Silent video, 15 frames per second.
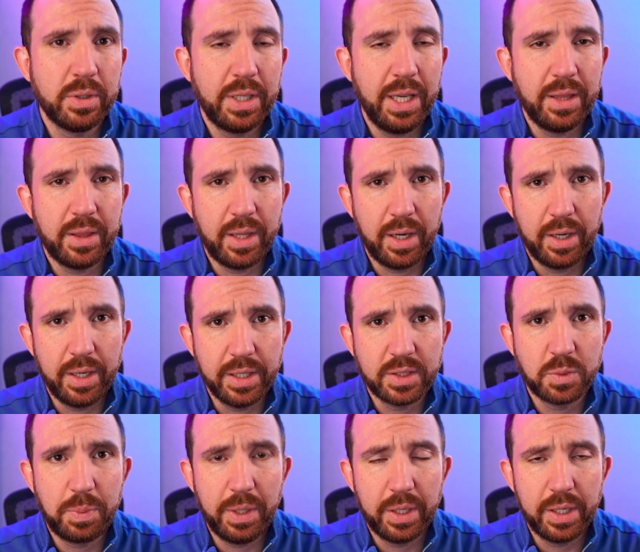get their
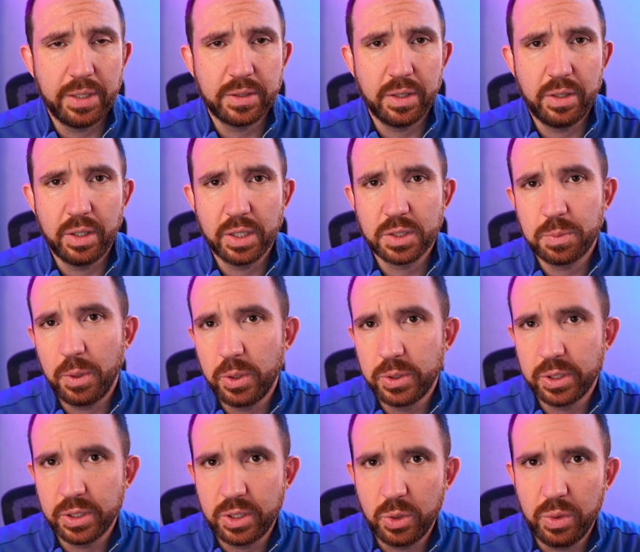experience and their
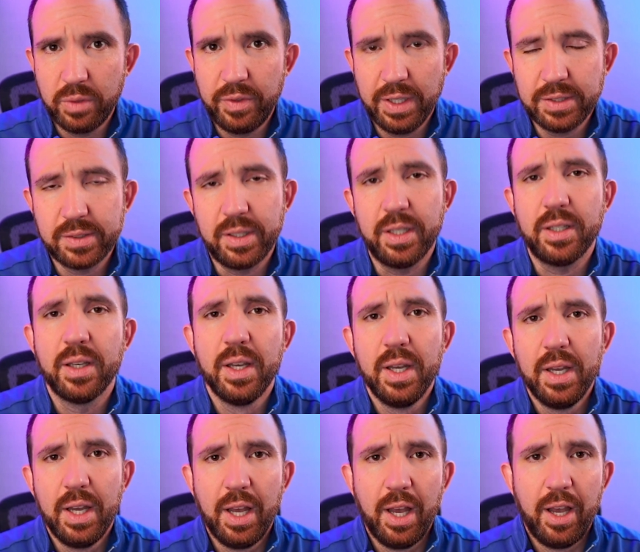exposure to investing.
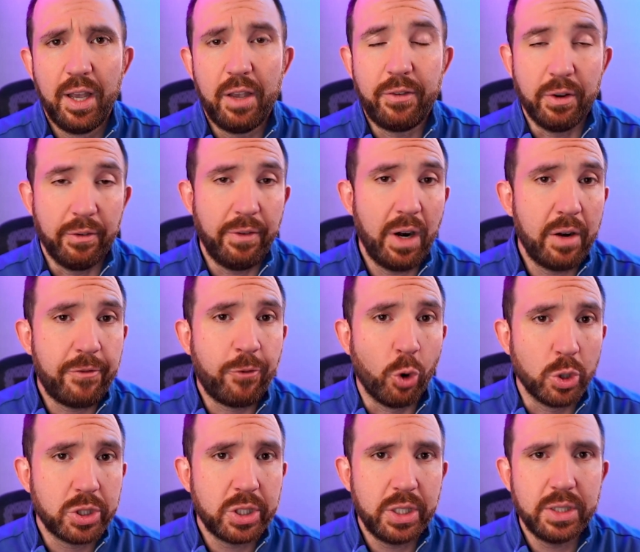If you're very
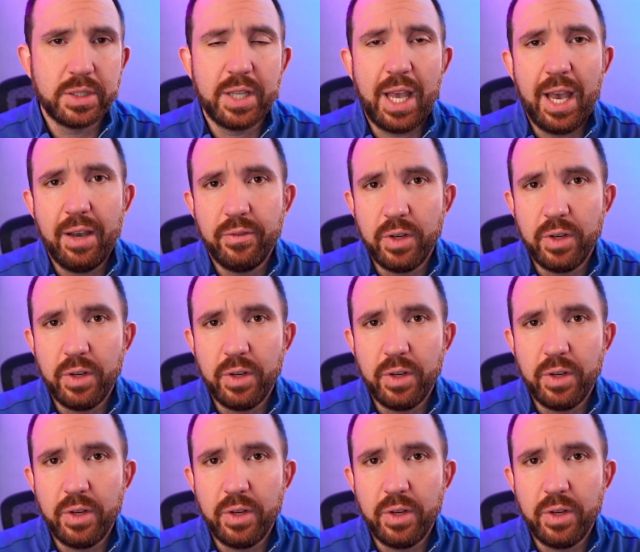fortunate to have an